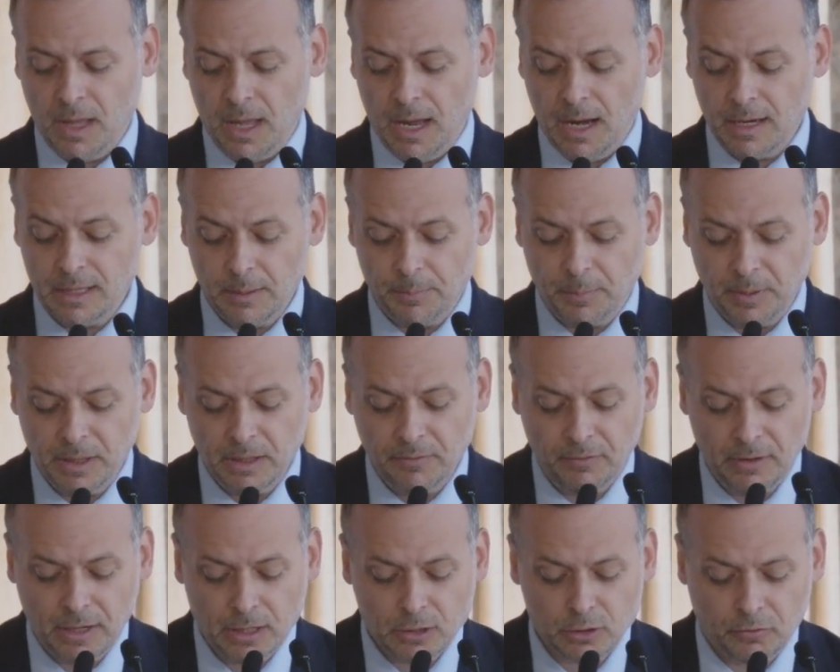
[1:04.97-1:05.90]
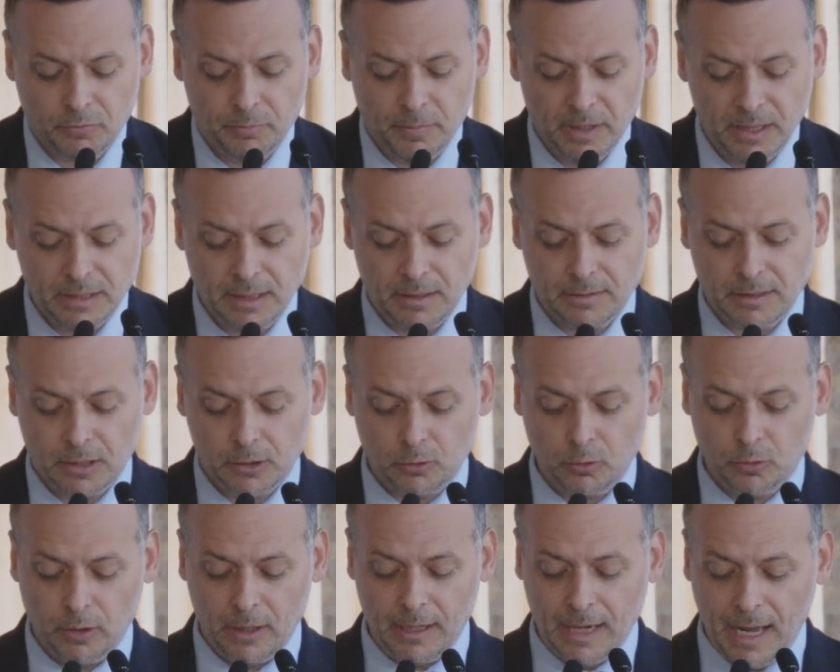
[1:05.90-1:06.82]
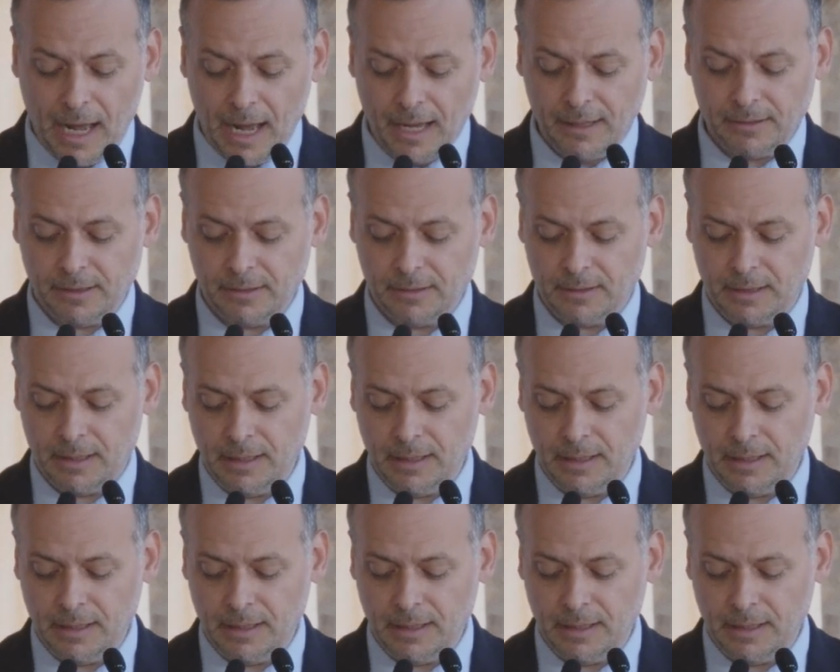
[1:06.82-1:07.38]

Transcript: and the privilege of meeting the two enlightened